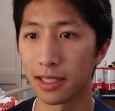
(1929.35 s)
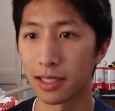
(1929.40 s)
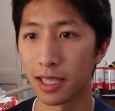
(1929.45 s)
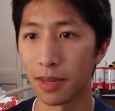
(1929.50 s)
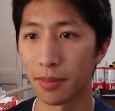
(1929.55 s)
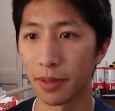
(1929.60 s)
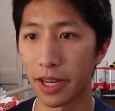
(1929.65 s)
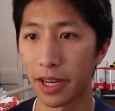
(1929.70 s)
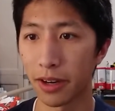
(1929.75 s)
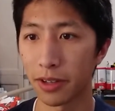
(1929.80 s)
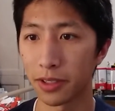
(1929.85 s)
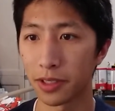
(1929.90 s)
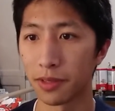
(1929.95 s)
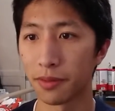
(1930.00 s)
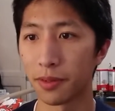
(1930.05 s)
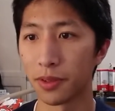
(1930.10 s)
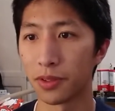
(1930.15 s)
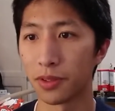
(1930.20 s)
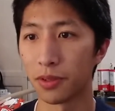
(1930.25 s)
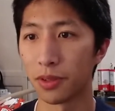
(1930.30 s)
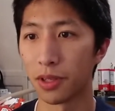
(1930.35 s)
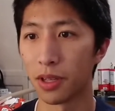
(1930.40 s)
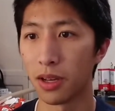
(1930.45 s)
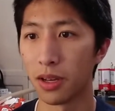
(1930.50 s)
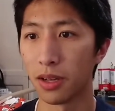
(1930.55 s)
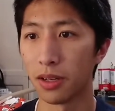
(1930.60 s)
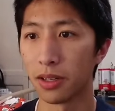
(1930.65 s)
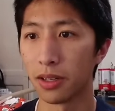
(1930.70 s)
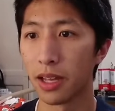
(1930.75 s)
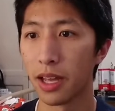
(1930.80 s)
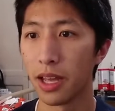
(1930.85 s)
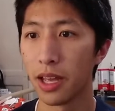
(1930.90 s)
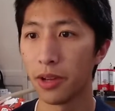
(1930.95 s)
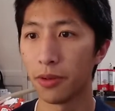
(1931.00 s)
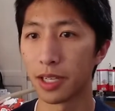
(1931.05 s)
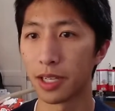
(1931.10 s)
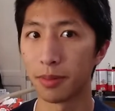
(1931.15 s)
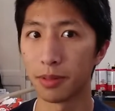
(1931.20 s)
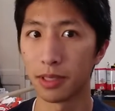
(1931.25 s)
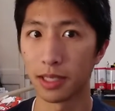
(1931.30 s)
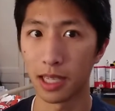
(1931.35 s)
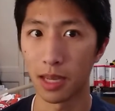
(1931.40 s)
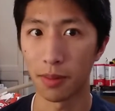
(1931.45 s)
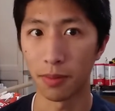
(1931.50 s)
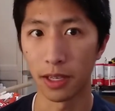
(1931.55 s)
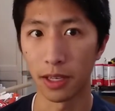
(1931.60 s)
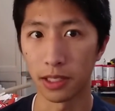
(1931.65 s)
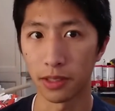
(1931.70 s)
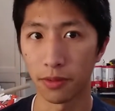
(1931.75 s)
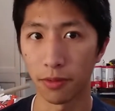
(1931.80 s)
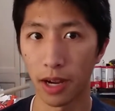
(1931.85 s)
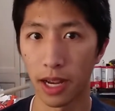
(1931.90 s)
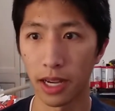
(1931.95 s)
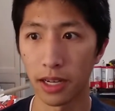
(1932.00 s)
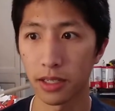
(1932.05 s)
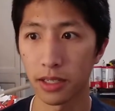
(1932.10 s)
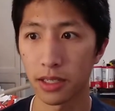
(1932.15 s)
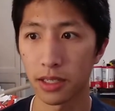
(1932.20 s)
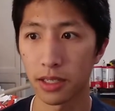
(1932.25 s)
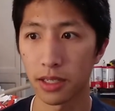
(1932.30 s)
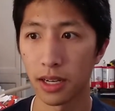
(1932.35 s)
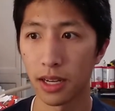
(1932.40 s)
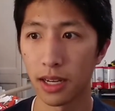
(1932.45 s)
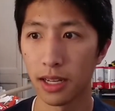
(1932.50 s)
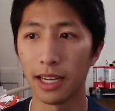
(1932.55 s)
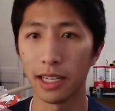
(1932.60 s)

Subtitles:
the same character for too long, which helps to keep things fresh.